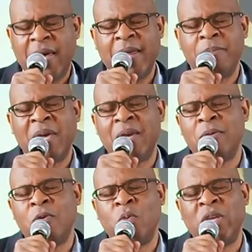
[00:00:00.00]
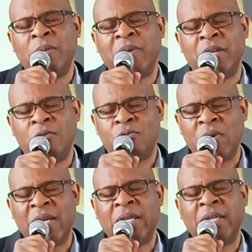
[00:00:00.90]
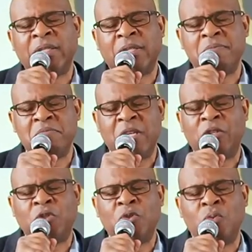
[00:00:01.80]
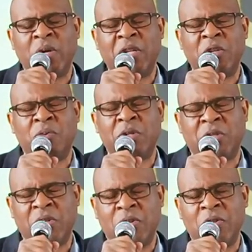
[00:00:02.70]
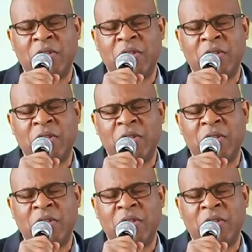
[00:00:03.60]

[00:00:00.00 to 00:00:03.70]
And may we be ready to meet you when you return.